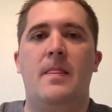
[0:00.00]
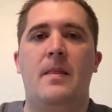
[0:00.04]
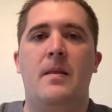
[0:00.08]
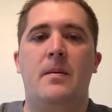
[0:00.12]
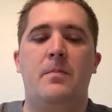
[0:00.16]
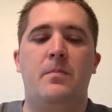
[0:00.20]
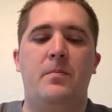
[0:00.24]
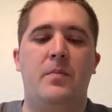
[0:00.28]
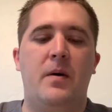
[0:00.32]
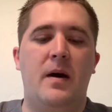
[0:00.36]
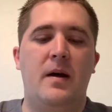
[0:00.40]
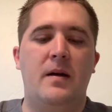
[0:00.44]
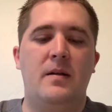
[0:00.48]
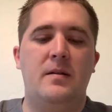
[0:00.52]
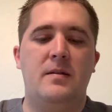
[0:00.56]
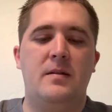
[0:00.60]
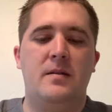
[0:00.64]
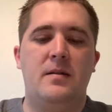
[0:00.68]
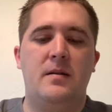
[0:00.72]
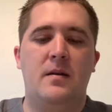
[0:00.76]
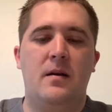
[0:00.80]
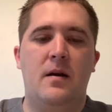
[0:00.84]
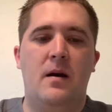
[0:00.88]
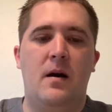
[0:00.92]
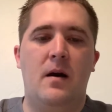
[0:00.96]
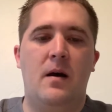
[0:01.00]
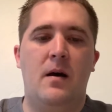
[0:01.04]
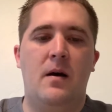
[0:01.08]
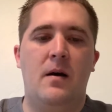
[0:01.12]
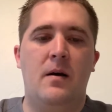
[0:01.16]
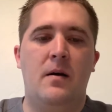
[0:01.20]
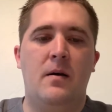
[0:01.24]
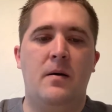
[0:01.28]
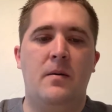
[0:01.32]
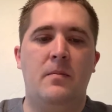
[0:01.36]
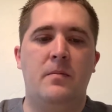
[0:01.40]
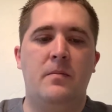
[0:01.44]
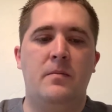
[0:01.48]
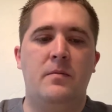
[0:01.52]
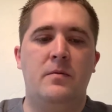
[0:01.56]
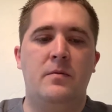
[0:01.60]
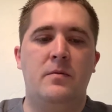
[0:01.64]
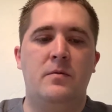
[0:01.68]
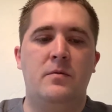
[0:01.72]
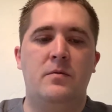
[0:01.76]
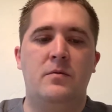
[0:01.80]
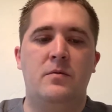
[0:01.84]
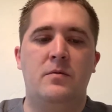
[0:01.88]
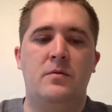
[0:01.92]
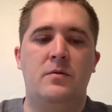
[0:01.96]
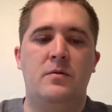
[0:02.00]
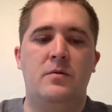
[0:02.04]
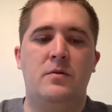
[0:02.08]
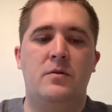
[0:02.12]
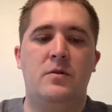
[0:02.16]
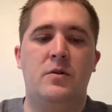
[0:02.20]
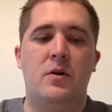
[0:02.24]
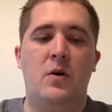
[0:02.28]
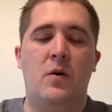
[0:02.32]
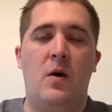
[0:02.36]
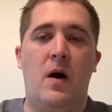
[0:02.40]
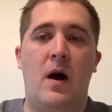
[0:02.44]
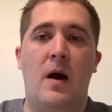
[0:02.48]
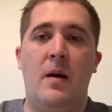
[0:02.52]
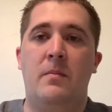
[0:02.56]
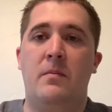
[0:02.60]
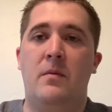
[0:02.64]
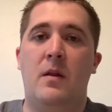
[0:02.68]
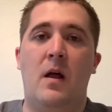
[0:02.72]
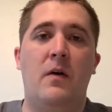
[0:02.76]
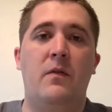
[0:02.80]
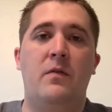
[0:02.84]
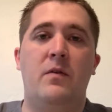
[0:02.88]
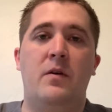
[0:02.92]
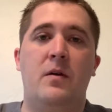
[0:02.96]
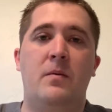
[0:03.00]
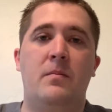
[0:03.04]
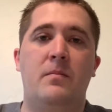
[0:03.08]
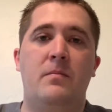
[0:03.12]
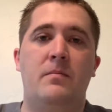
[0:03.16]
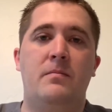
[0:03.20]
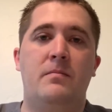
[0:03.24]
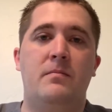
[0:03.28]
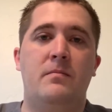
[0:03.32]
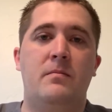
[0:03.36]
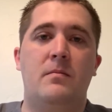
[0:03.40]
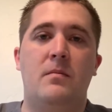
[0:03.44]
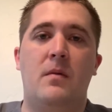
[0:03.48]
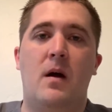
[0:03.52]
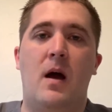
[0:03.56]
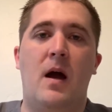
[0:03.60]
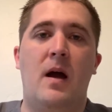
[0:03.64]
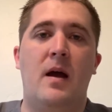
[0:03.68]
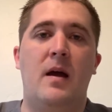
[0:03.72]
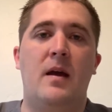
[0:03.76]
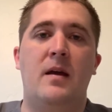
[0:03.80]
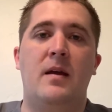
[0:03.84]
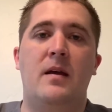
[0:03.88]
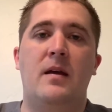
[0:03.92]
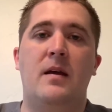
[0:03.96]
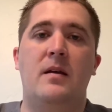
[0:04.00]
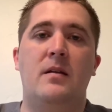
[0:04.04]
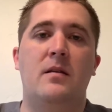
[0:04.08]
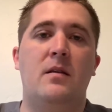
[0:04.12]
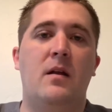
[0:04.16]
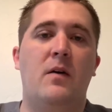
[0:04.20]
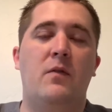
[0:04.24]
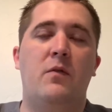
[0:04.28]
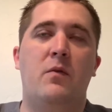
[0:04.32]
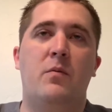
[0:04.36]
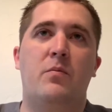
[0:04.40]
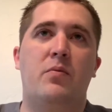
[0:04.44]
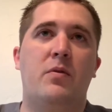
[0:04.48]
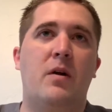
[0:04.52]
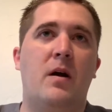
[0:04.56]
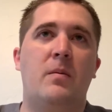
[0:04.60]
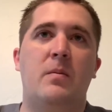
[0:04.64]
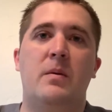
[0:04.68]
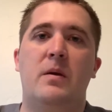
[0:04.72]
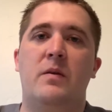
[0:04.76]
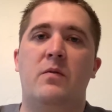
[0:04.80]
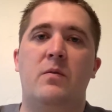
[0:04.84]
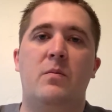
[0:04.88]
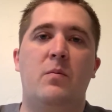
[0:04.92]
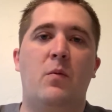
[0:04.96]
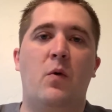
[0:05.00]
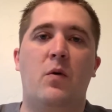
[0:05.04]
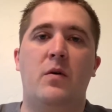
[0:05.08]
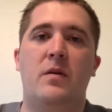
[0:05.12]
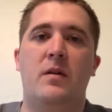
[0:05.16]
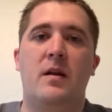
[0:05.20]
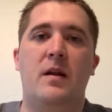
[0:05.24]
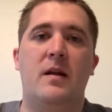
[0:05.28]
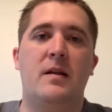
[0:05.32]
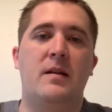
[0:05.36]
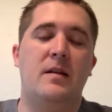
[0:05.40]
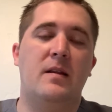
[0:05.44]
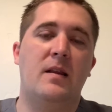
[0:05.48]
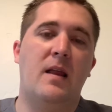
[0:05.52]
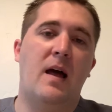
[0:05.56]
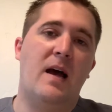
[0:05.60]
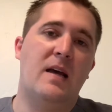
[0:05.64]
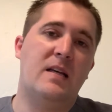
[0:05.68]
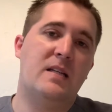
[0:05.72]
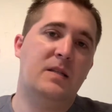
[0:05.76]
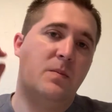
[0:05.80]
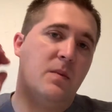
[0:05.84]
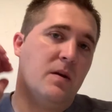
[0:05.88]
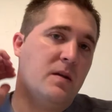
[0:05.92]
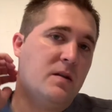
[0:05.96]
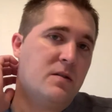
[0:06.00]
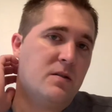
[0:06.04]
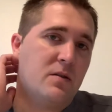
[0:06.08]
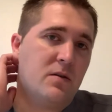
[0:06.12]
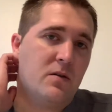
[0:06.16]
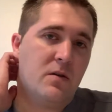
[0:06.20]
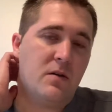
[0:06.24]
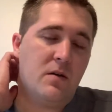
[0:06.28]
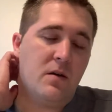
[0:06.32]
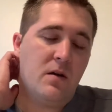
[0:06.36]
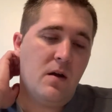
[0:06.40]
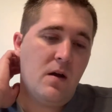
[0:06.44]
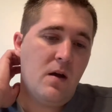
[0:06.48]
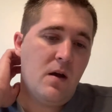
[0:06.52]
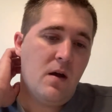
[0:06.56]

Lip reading: But so I'm loving them. I love them probably even more than I did last semester.